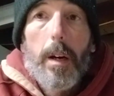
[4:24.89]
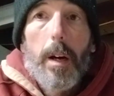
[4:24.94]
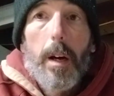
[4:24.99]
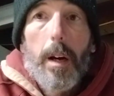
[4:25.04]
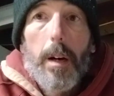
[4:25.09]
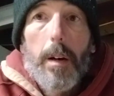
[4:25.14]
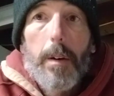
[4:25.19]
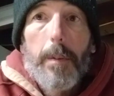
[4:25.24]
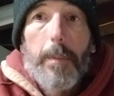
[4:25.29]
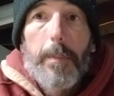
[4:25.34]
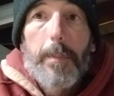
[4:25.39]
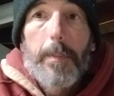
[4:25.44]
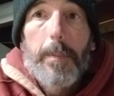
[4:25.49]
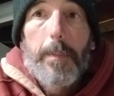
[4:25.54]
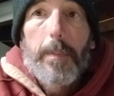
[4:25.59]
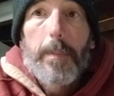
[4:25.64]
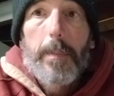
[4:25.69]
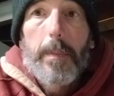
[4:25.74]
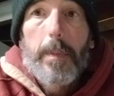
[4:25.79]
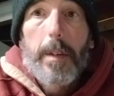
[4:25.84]
Uh,
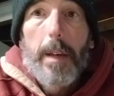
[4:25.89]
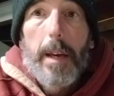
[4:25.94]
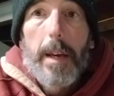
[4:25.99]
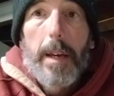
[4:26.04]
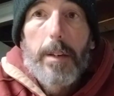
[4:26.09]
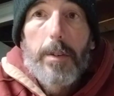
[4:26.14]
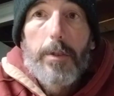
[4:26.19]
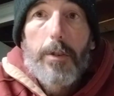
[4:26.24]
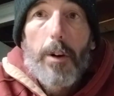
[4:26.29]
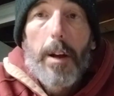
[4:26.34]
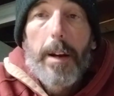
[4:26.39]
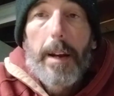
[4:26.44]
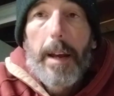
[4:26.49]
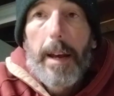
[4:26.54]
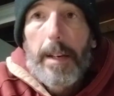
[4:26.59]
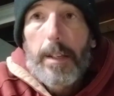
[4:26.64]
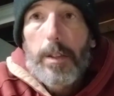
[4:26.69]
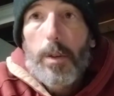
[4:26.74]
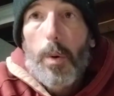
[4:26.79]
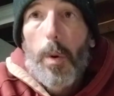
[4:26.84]
and trying to
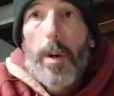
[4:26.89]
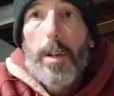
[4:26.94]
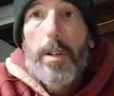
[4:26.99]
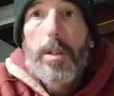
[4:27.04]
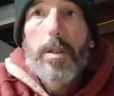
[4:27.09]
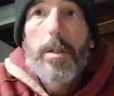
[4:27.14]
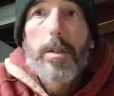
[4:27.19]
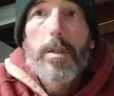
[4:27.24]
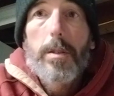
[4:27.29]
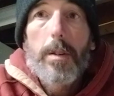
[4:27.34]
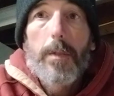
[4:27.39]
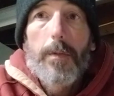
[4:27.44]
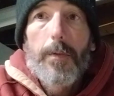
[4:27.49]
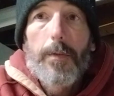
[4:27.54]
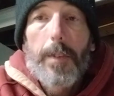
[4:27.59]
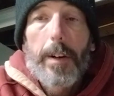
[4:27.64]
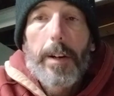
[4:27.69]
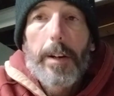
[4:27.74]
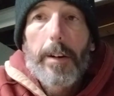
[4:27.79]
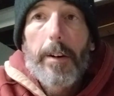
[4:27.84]
ask questions and
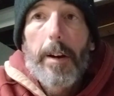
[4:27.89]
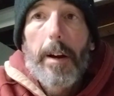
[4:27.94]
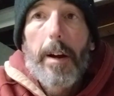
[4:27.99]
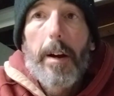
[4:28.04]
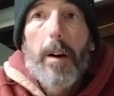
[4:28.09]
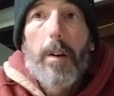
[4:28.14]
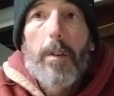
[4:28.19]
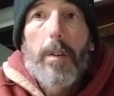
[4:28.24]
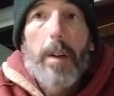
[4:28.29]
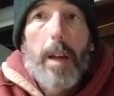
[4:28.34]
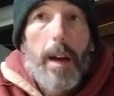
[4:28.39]
figure out.